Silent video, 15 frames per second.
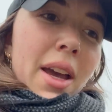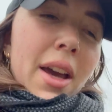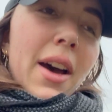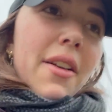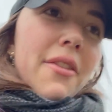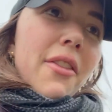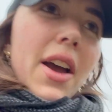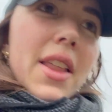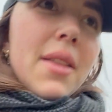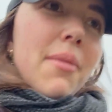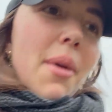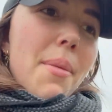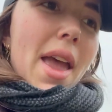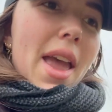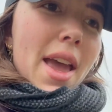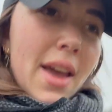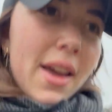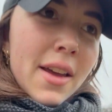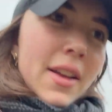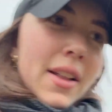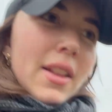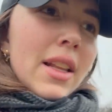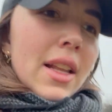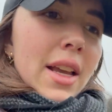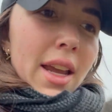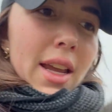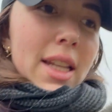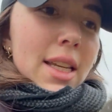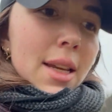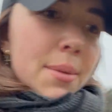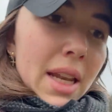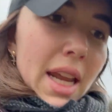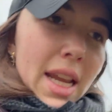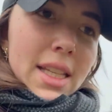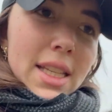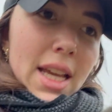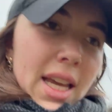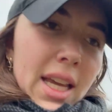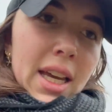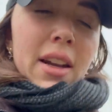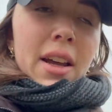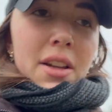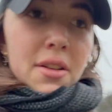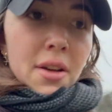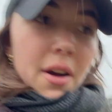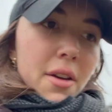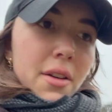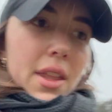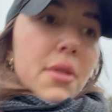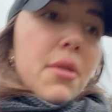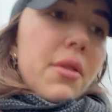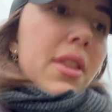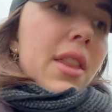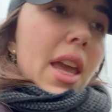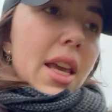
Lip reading: I find them a bit intimidating, and I know that on